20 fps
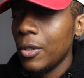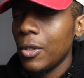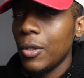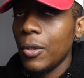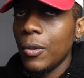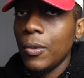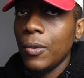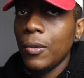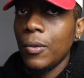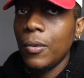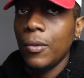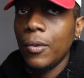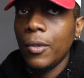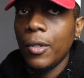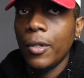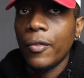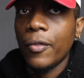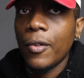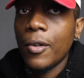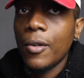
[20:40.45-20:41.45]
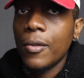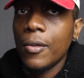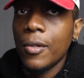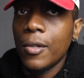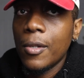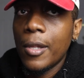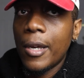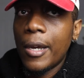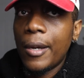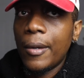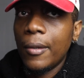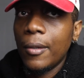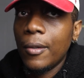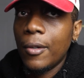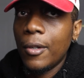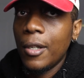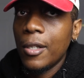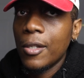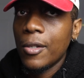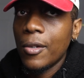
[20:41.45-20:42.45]
to your phone, so that
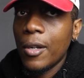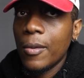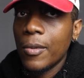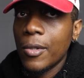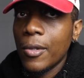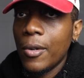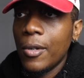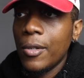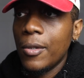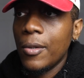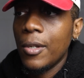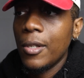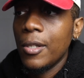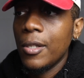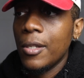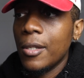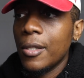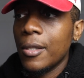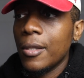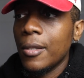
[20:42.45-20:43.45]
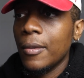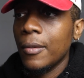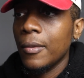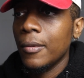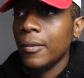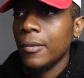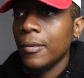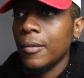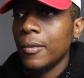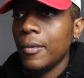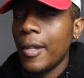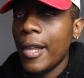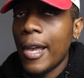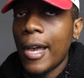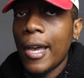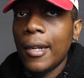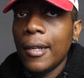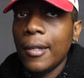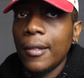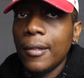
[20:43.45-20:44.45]
on Instagram stories you can just
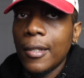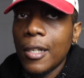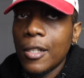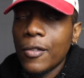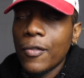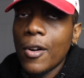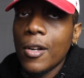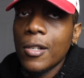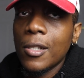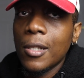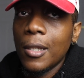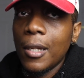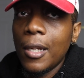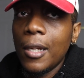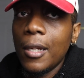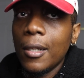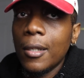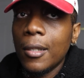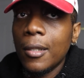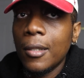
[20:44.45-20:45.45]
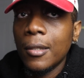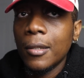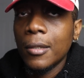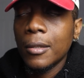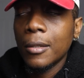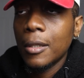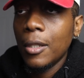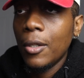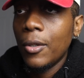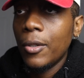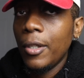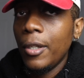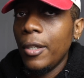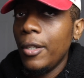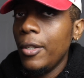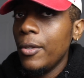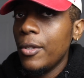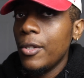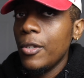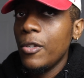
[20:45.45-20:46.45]
add it. As far as the link, go to your
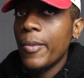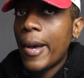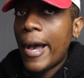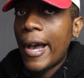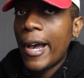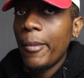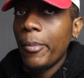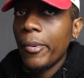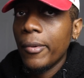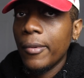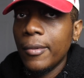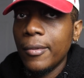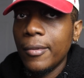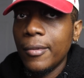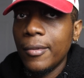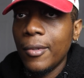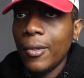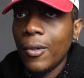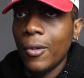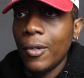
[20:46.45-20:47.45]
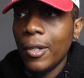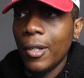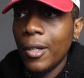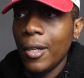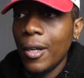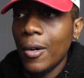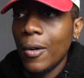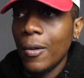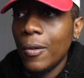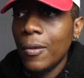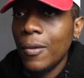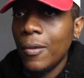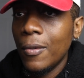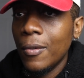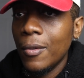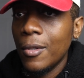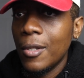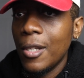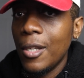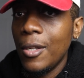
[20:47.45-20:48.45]
YouTube app, or you can go
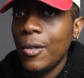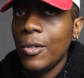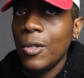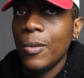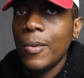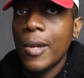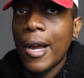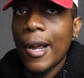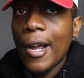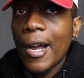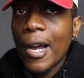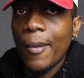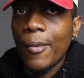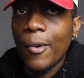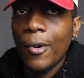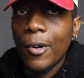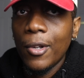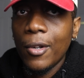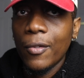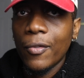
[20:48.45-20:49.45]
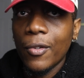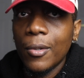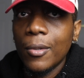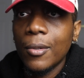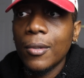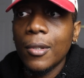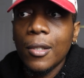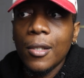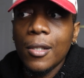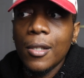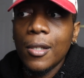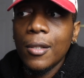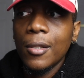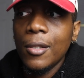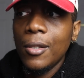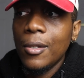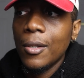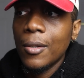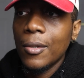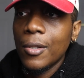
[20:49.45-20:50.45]
to youtube.com on your phone,
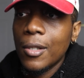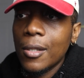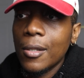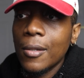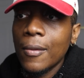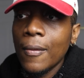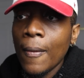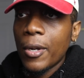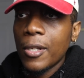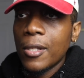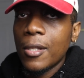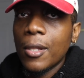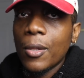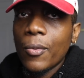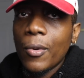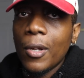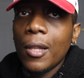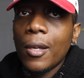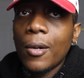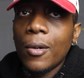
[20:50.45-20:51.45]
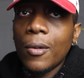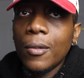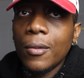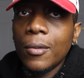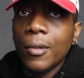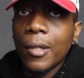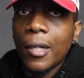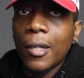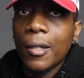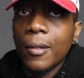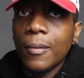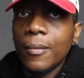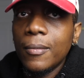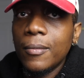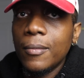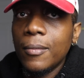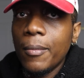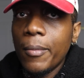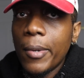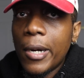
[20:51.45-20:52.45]
and just press the 3 little
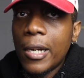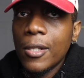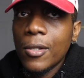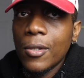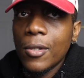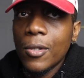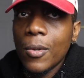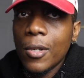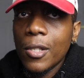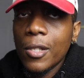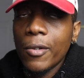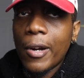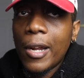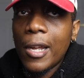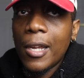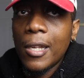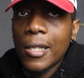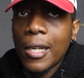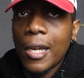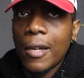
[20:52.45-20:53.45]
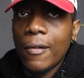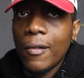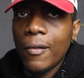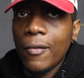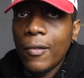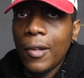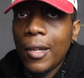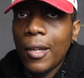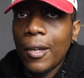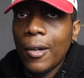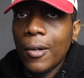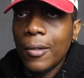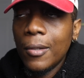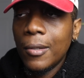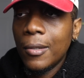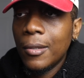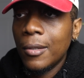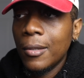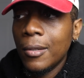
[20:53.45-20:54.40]
buttons towards the right hand side of the video.